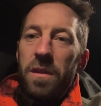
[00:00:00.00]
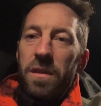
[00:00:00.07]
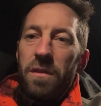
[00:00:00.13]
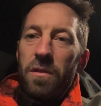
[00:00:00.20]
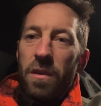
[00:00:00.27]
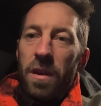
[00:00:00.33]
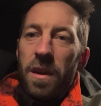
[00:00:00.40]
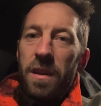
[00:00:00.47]

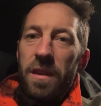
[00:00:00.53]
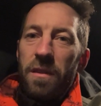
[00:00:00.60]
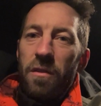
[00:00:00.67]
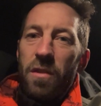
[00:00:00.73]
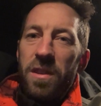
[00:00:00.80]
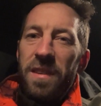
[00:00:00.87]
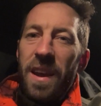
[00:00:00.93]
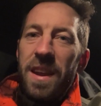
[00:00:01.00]
you you
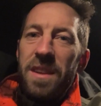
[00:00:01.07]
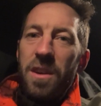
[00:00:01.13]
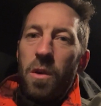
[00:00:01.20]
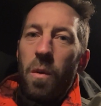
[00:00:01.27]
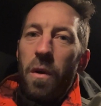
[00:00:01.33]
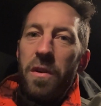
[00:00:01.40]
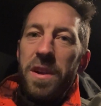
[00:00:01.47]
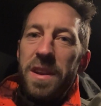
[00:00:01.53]
retain your
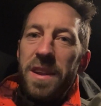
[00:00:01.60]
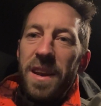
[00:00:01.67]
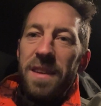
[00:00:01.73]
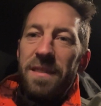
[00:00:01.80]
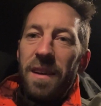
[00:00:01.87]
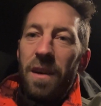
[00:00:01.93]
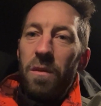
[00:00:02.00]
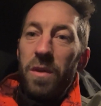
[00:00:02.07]
quarry
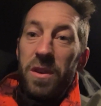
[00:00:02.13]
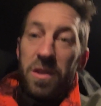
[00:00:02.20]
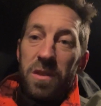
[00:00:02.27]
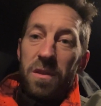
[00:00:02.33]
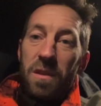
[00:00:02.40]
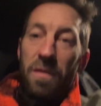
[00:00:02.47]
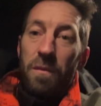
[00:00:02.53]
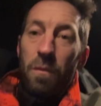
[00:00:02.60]
detail, which
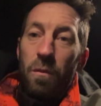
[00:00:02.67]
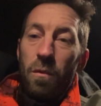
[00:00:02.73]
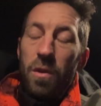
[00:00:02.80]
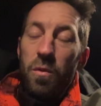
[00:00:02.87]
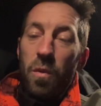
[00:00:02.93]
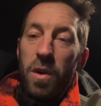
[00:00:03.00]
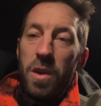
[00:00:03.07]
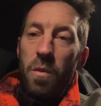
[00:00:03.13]
is the
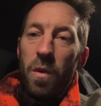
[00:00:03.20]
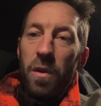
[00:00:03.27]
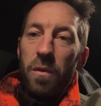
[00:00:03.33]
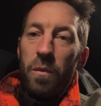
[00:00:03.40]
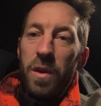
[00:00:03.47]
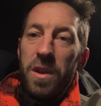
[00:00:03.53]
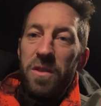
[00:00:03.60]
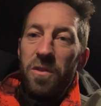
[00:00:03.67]
is what you want
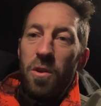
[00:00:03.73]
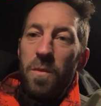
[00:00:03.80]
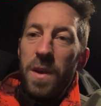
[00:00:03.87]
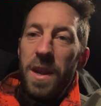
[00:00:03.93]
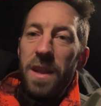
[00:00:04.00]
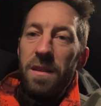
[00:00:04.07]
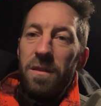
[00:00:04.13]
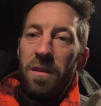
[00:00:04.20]
when you're zooming
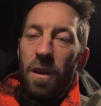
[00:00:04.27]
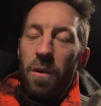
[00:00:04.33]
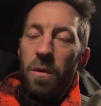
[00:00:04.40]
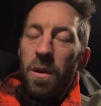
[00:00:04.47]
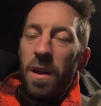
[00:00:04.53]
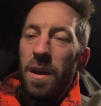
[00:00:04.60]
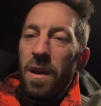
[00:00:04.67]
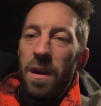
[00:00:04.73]
in. So
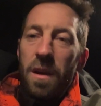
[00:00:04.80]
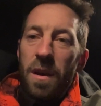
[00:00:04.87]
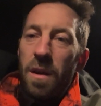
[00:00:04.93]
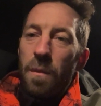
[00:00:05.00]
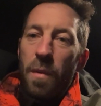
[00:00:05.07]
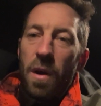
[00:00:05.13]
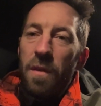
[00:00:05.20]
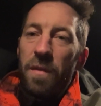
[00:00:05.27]

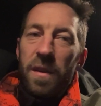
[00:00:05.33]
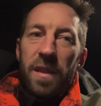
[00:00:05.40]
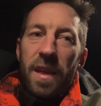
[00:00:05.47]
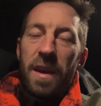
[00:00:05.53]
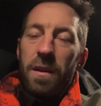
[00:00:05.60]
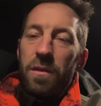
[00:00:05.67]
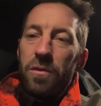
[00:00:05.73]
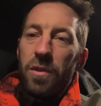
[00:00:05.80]
perfect
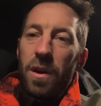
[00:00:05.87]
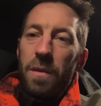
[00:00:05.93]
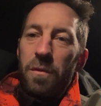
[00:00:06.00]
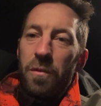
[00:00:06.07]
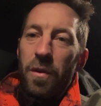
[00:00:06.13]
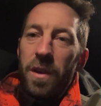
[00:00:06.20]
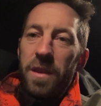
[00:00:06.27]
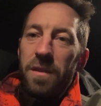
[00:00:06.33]
there on times
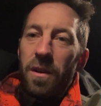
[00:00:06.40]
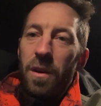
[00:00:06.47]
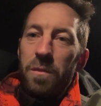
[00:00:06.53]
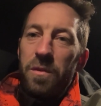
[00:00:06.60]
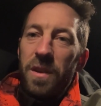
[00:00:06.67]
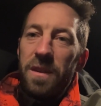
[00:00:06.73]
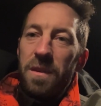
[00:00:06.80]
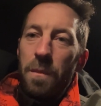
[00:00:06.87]
three and times
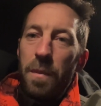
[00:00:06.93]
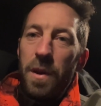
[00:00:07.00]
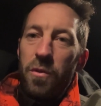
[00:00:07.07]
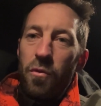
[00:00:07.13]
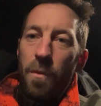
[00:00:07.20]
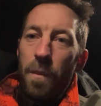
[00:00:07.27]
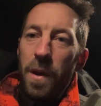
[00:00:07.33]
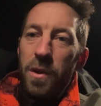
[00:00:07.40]
six in
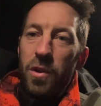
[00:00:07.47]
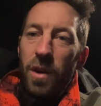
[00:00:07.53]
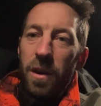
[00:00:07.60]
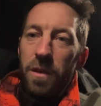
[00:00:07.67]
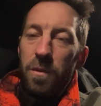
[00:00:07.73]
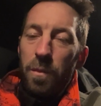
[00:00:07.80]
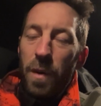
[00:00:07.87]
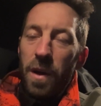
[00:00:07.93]
picture and picture
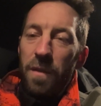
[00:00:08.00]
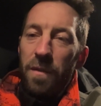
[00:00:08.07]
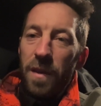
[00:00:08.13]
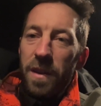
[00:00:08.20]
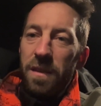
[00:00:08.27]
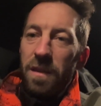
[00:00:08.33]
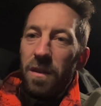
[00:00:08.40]
it's perfect